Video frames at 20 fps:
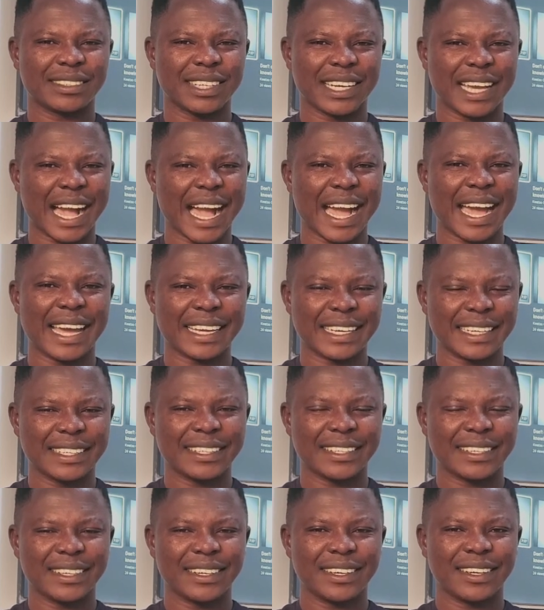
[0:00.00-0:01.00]
guy
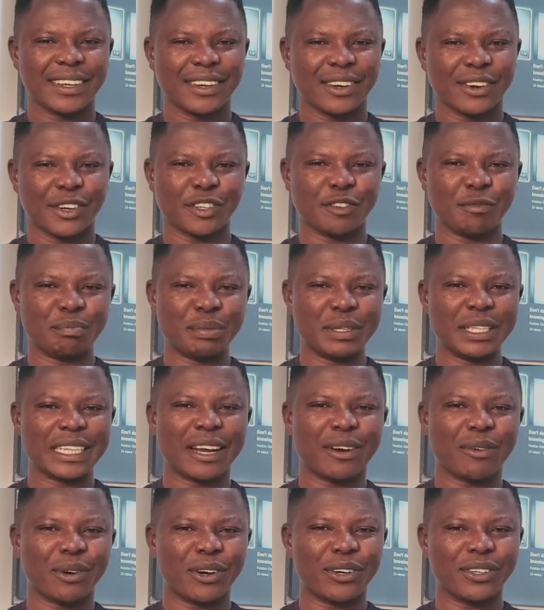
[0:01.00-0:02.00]
or you've been
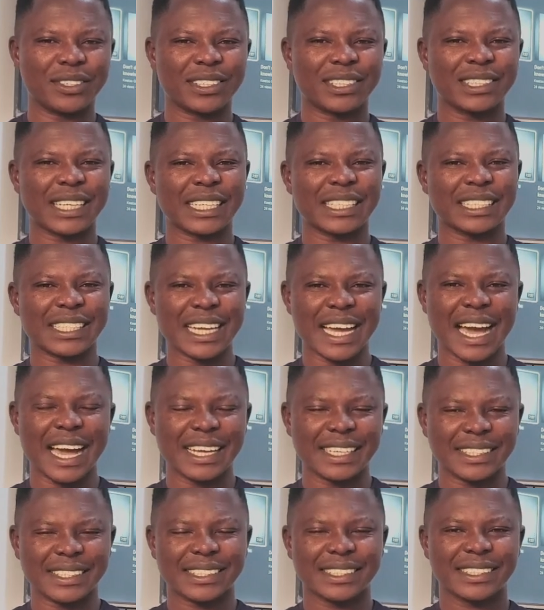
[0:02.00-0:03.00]
around such
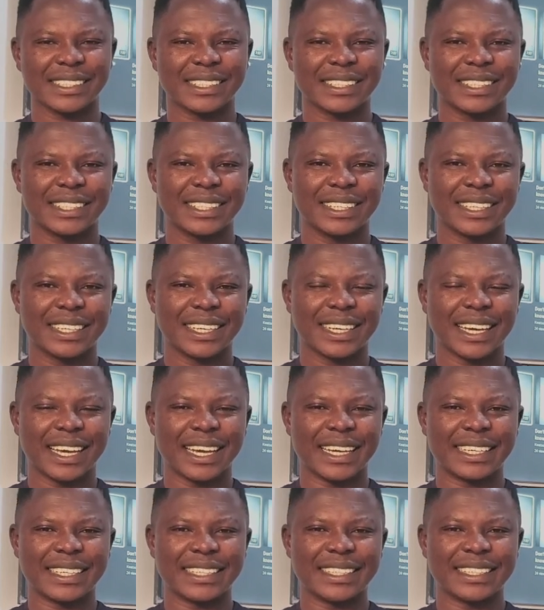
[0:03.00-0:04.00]
guys
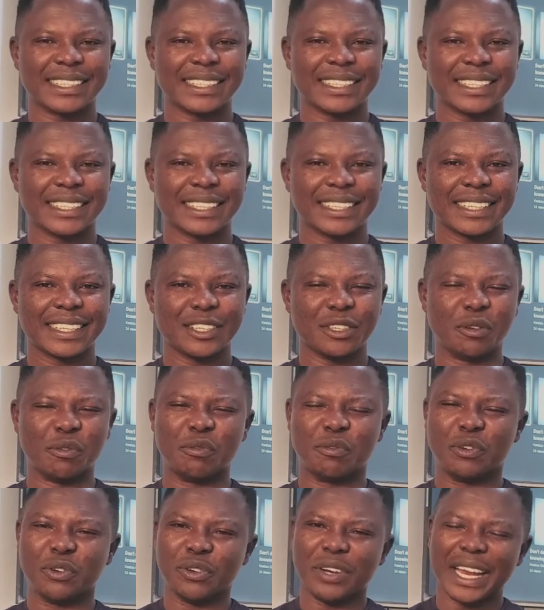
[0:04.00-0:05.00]
and you
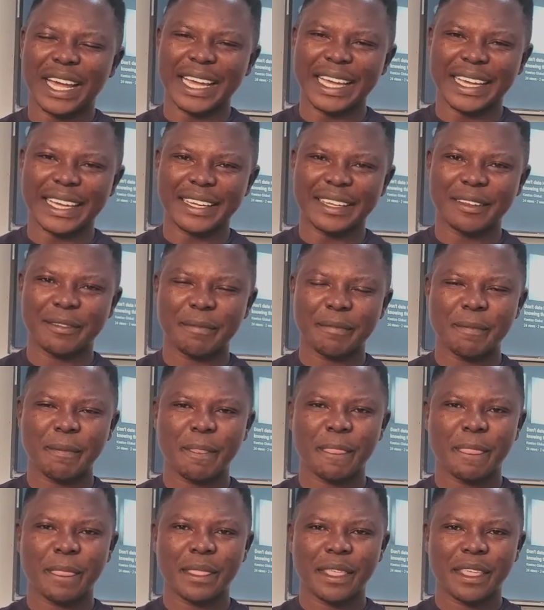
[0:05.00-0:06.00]
feel like
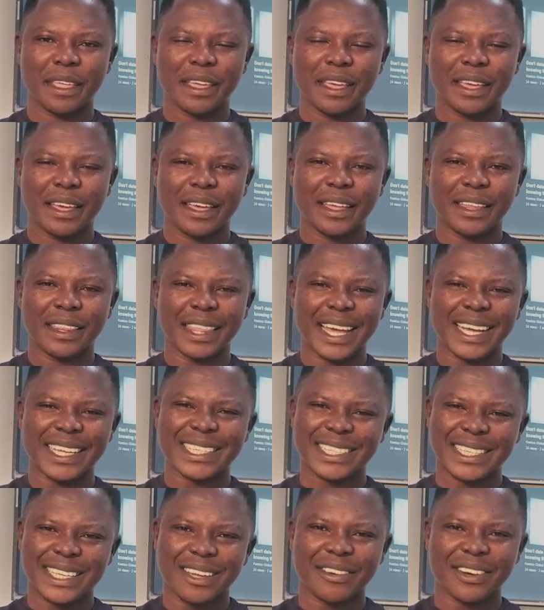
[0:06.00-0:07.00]
they are
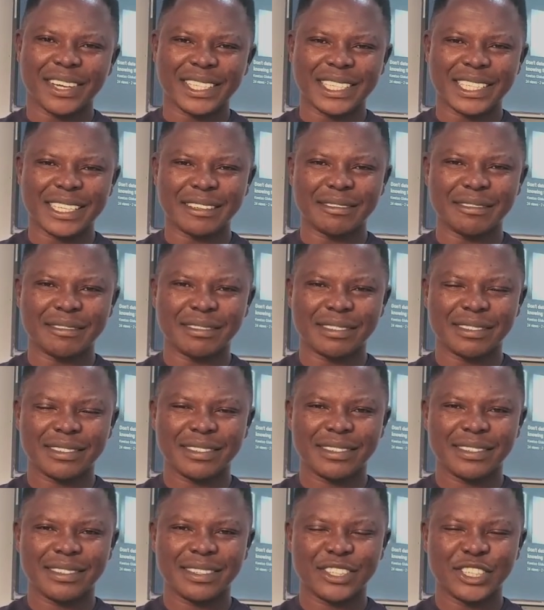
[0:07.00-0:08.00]
secretive,
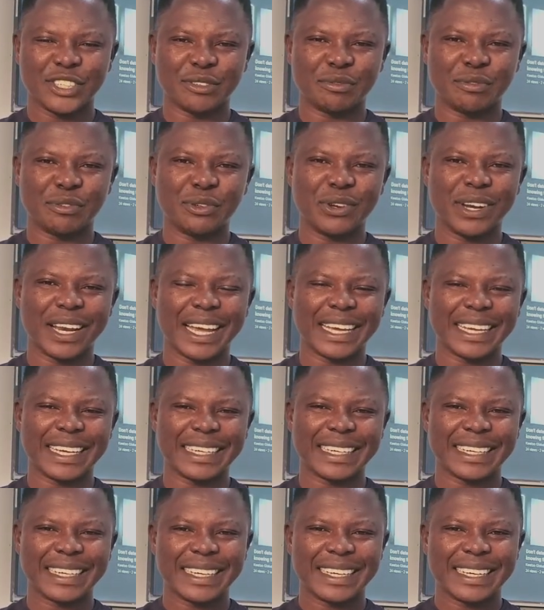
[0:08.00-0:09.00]
you feel
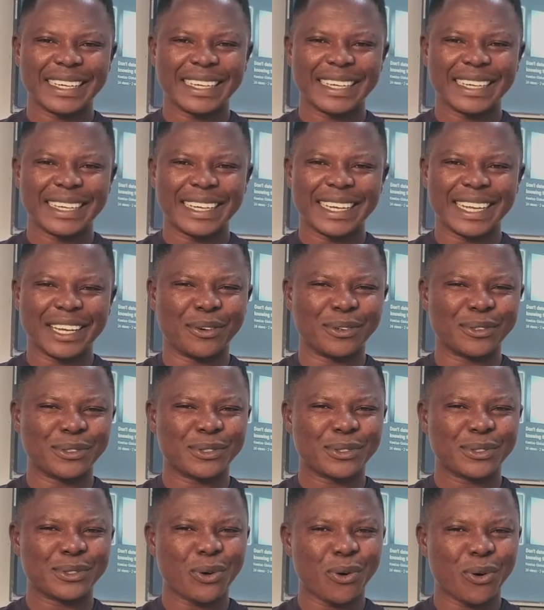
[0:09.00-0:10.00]
like they
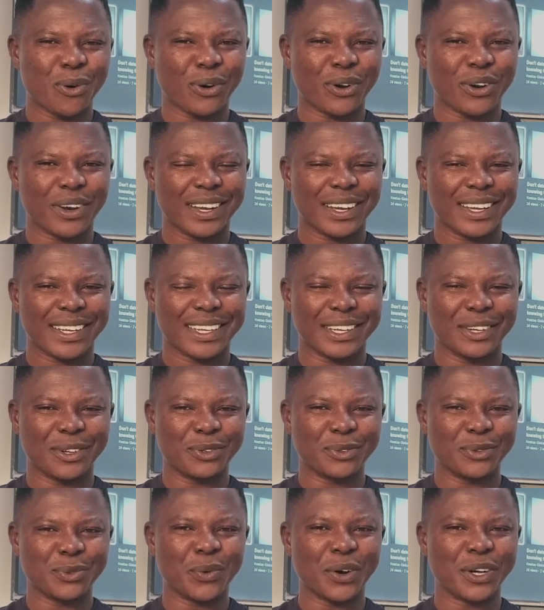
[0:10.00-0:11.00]
don't talk, they
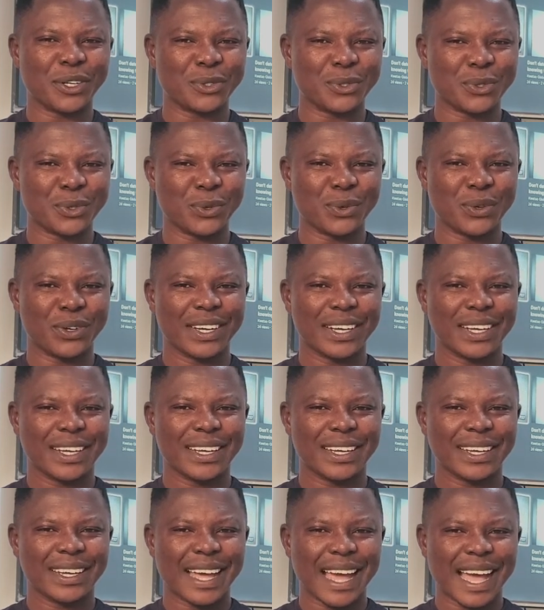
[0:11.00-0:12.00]
don't want to
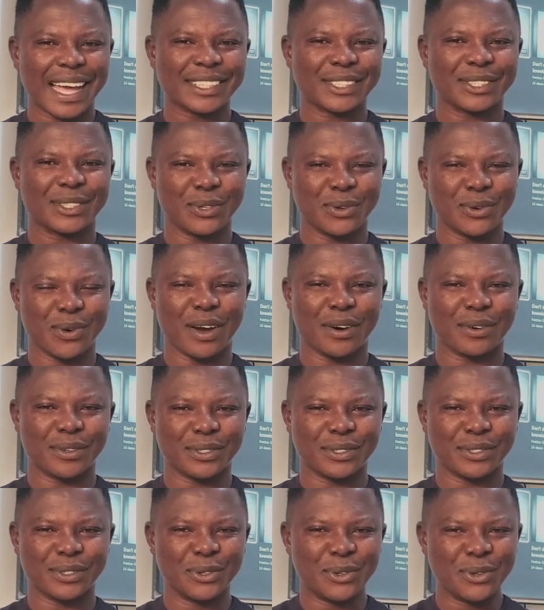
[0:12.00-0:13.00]
ask you
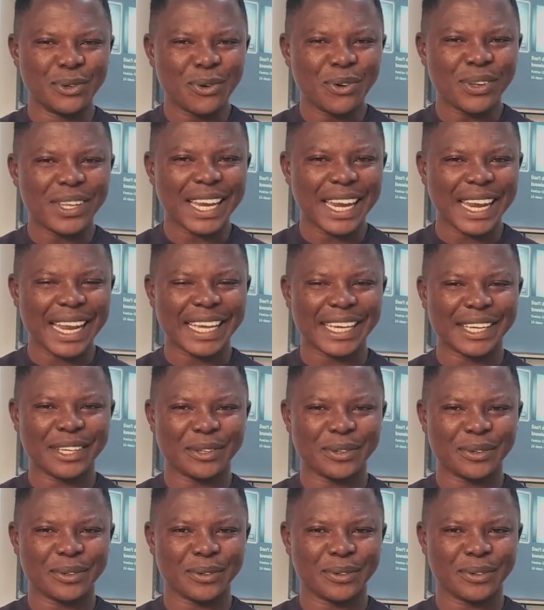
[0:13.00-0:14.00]
out. You know they
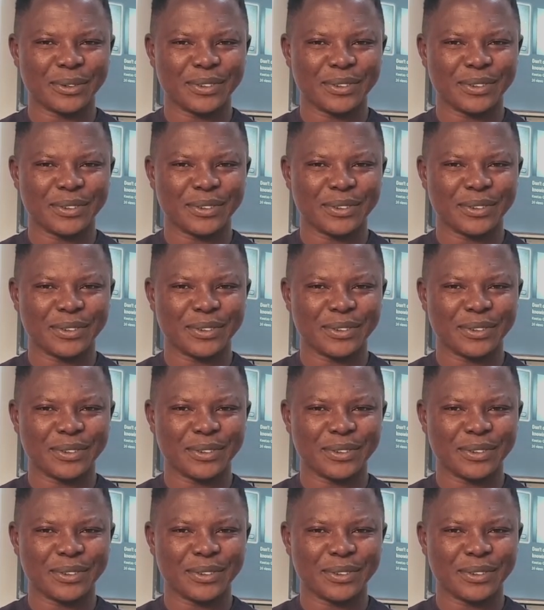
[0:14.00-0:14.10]
like you